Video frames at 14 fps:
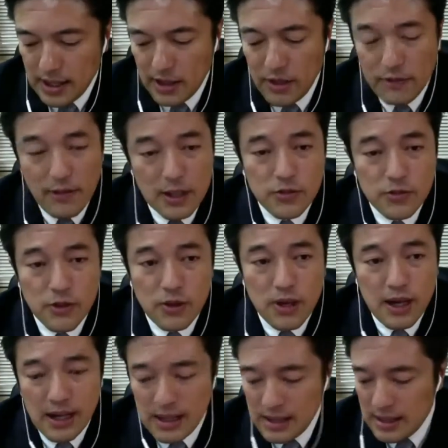thank you very much
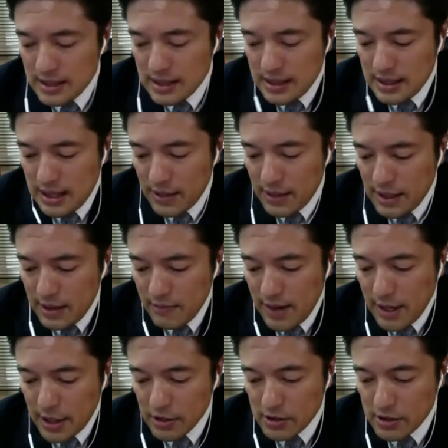for Governor
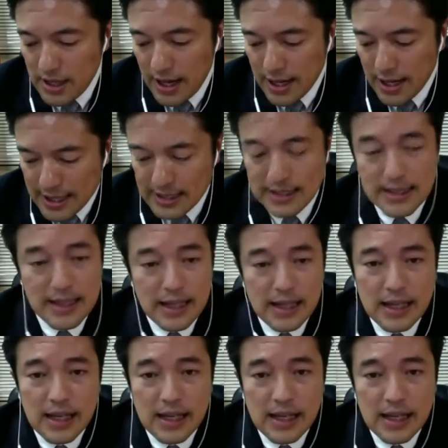Michael Dukakis,